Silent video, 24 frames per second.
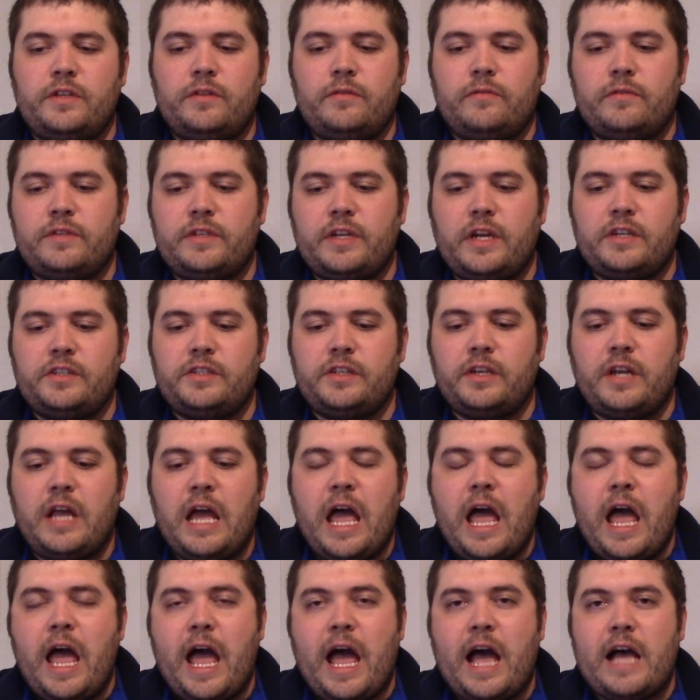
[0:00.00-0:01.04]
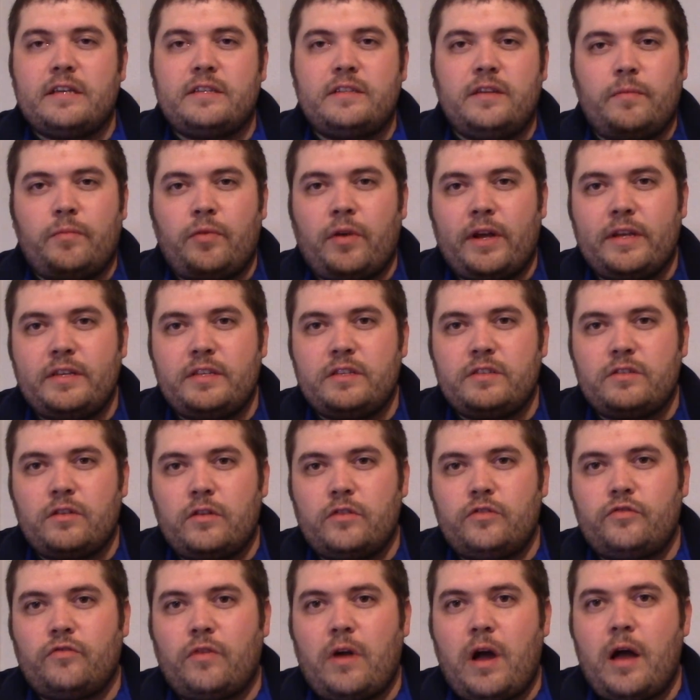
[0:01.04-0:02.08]
the recession, asset prices
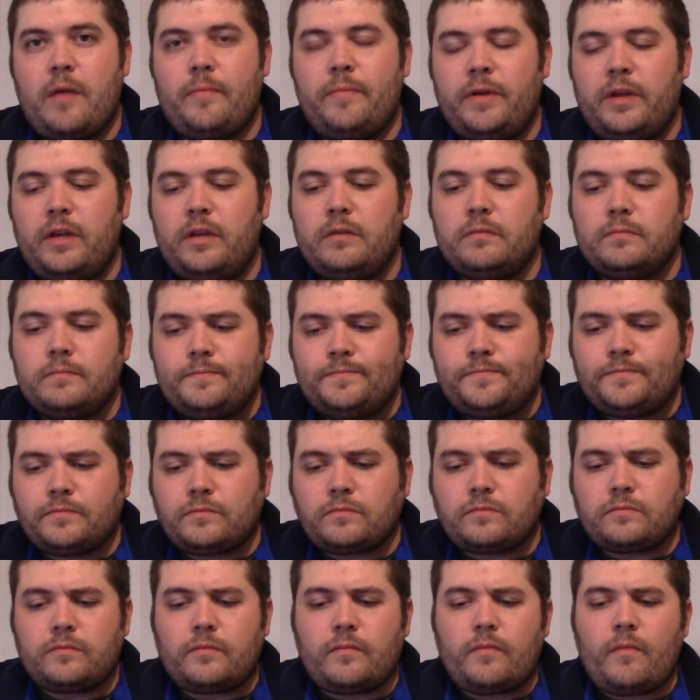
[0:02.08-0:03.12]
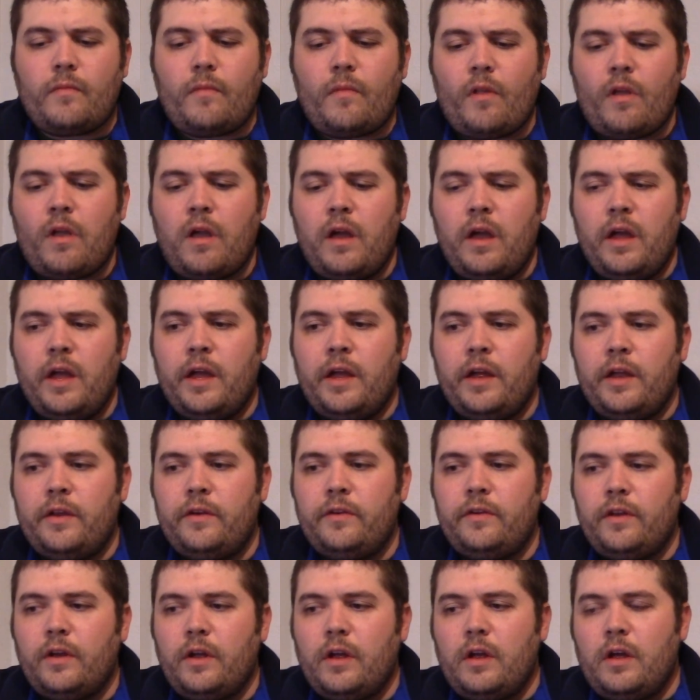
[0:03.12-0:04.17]
are dropping
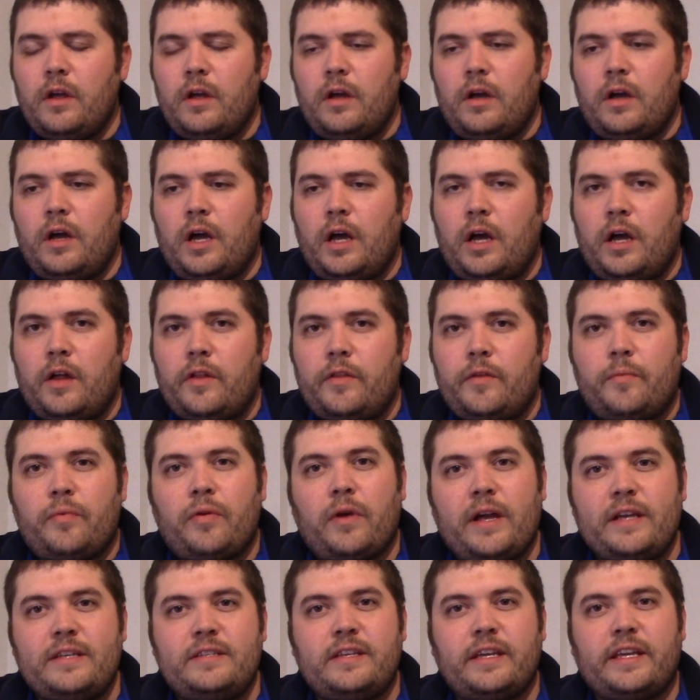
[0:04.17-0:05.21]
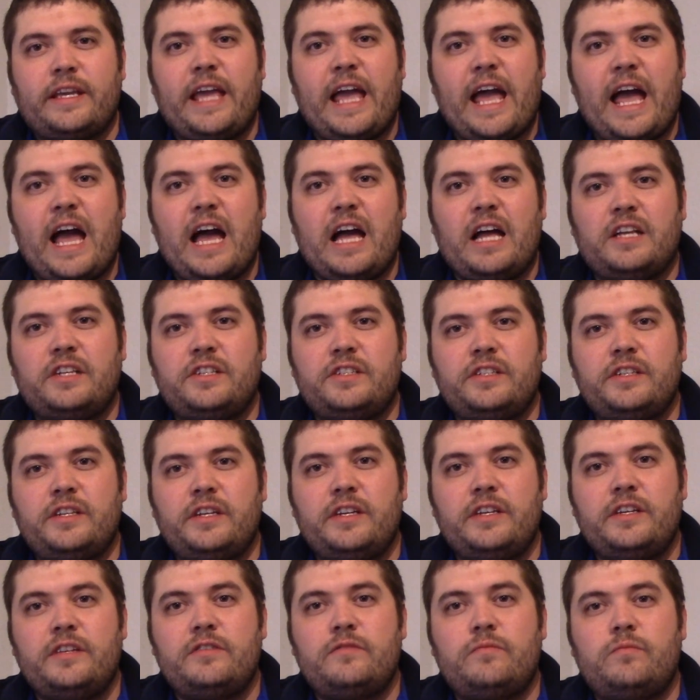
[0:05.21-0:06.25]
and the price of cash
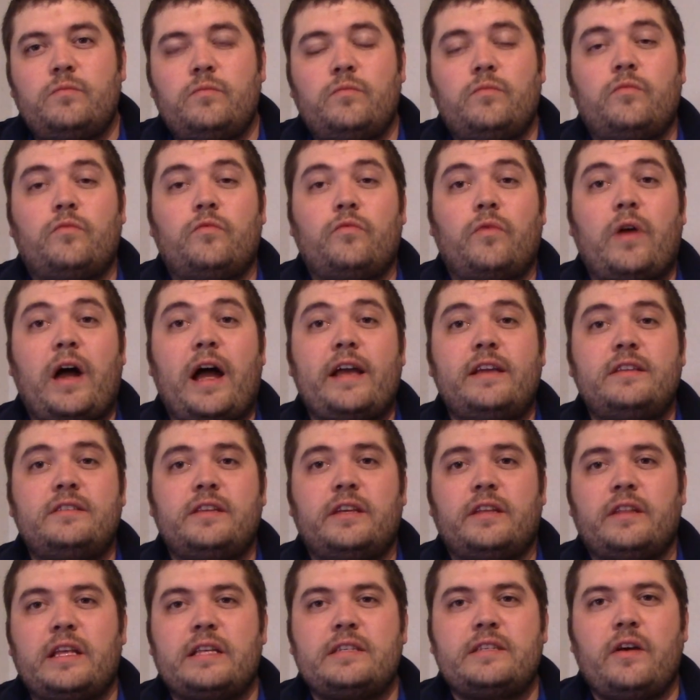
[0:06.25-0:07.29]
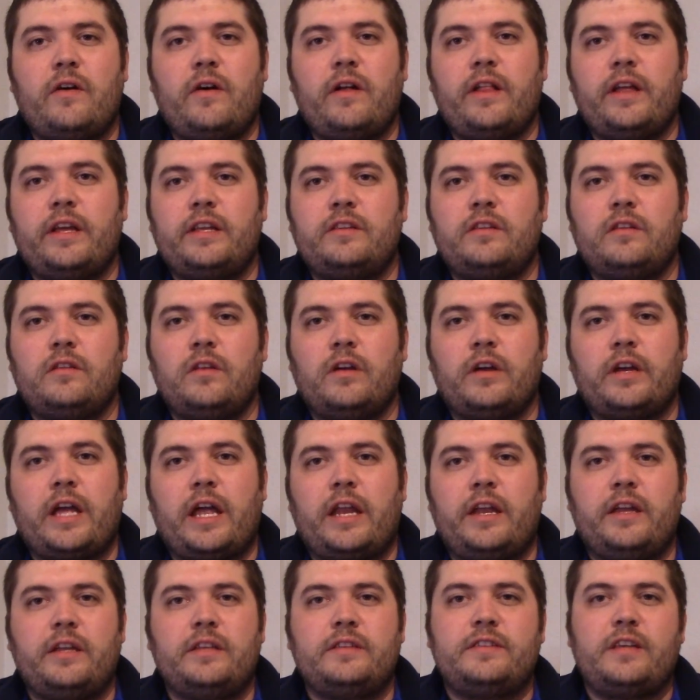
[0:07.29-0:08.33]
is rising. That's how I like to look
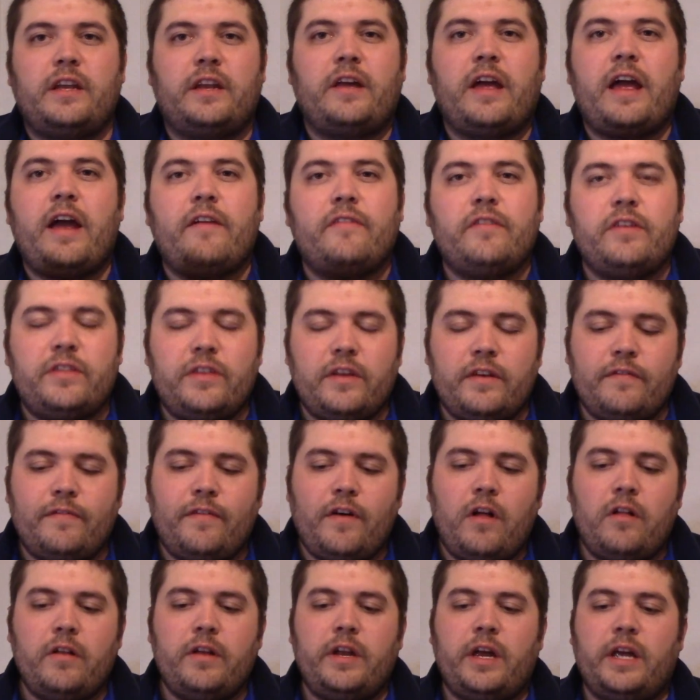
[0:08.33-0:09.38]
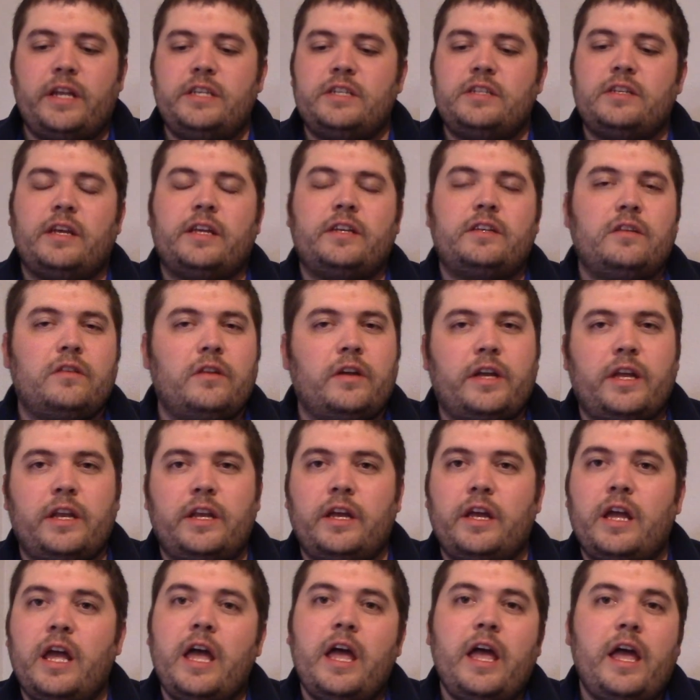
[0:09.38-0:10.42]
at it. Instead of everything falling, I just like to look at
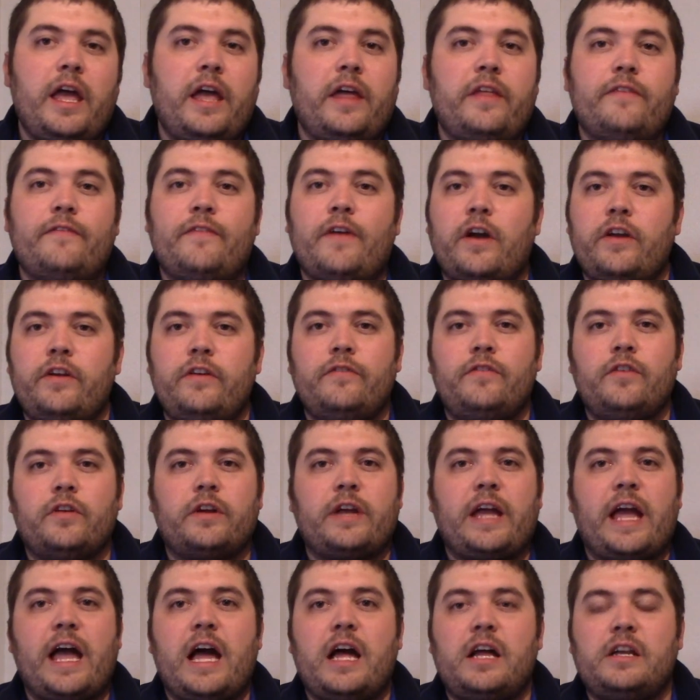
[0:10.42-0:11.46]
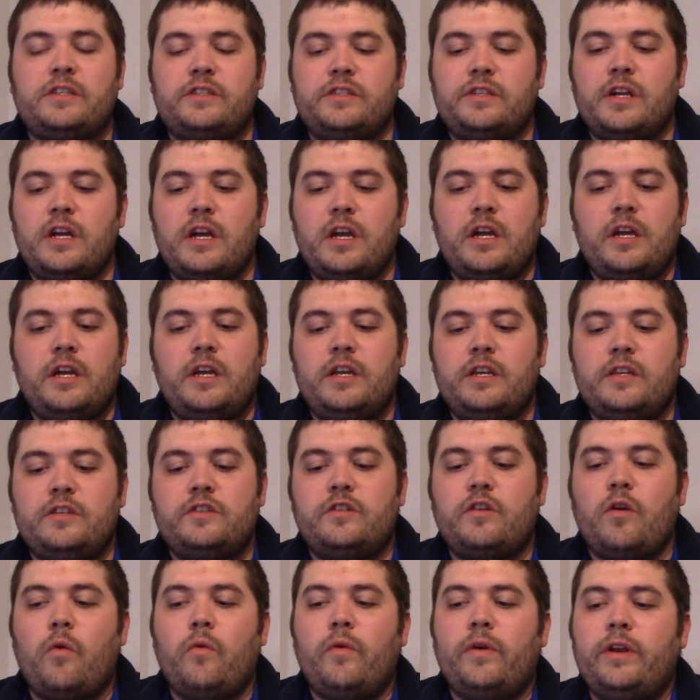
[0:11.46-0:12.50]
it, hey, the value of your cash is
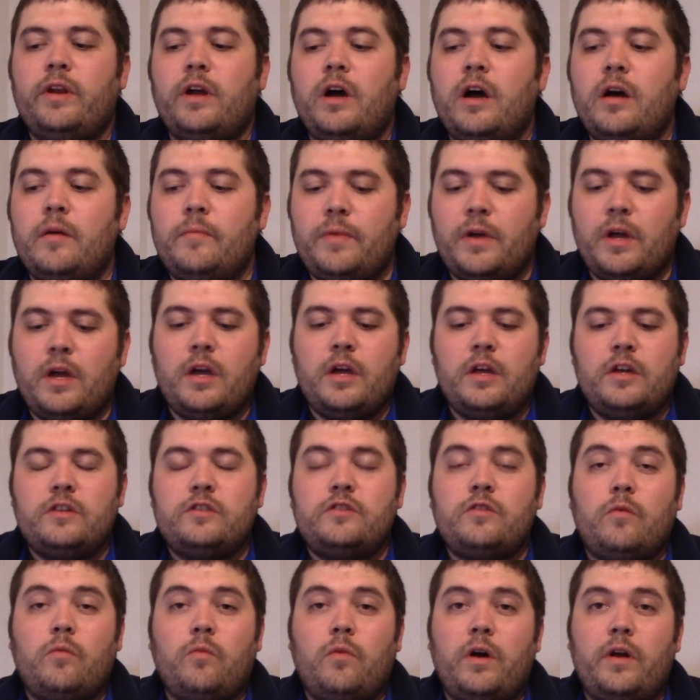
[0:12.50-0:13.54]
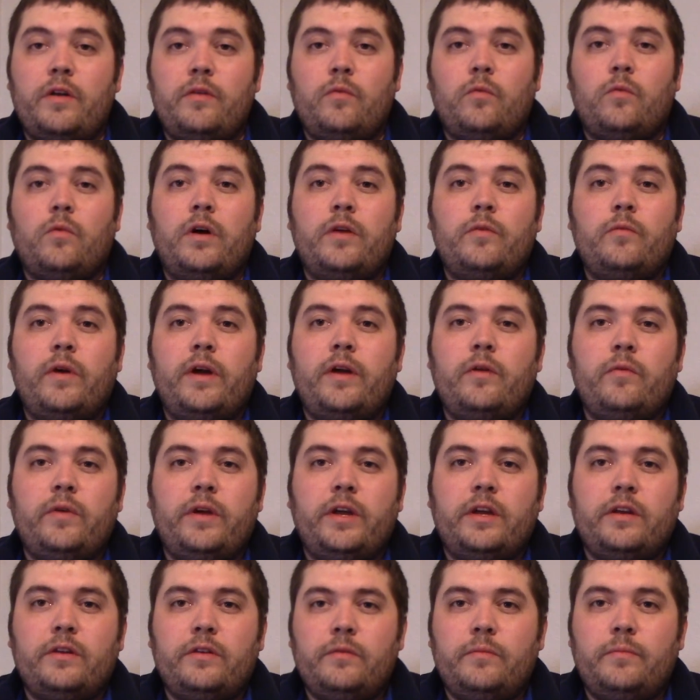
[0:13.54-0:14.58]
going up. So one way we
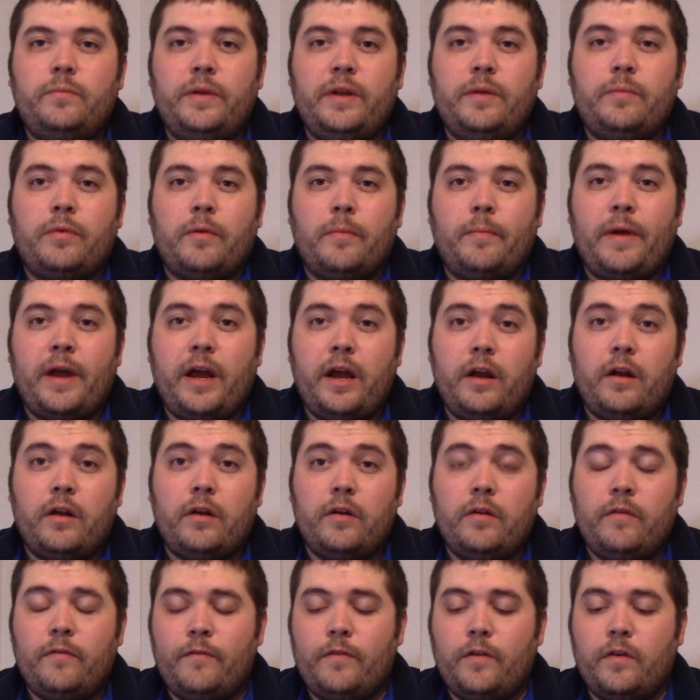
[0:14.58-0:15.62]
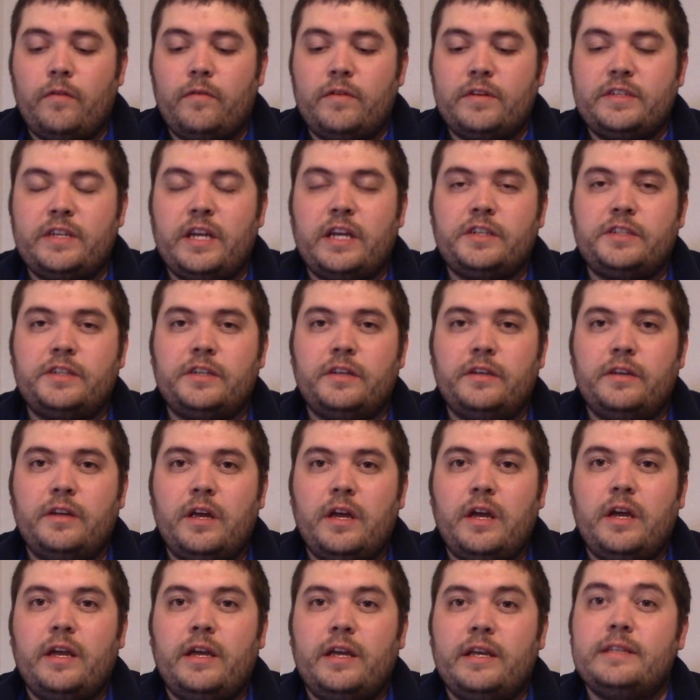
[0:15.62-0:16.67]
can be prepared for a recession
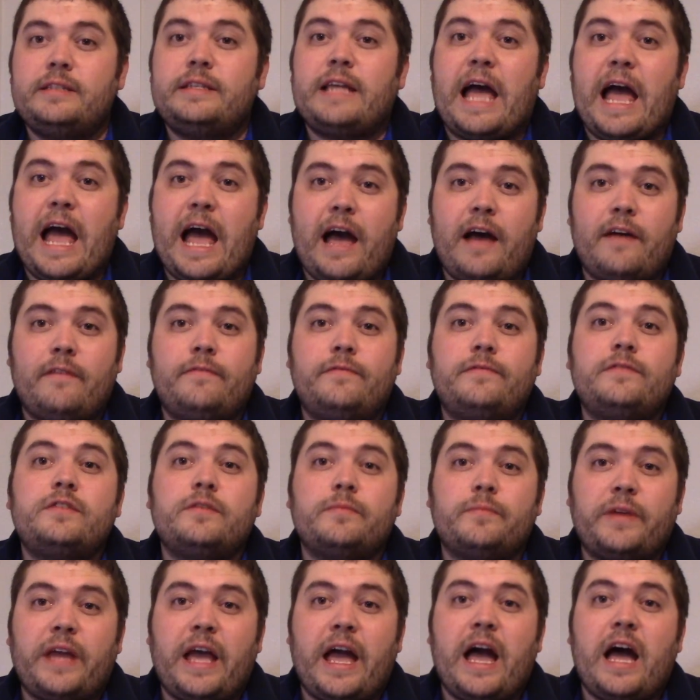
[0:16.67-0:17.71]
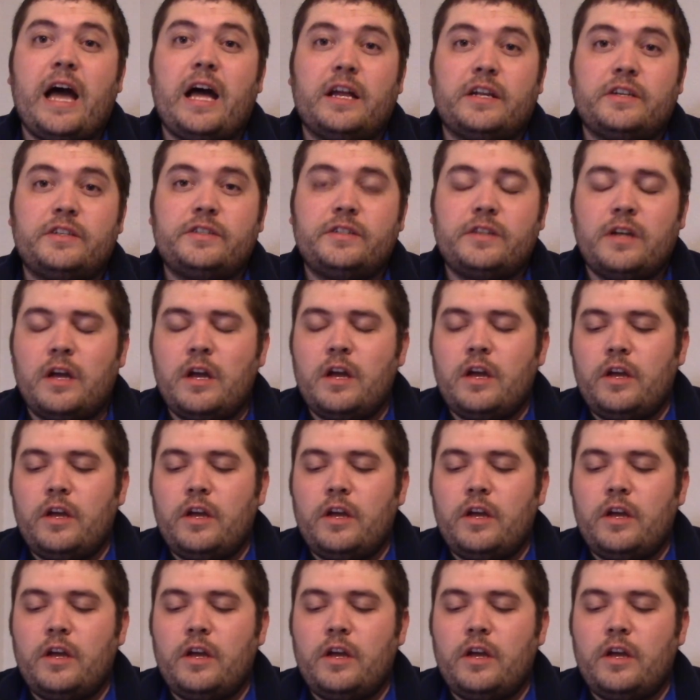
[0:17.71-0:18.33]
is to have some cash.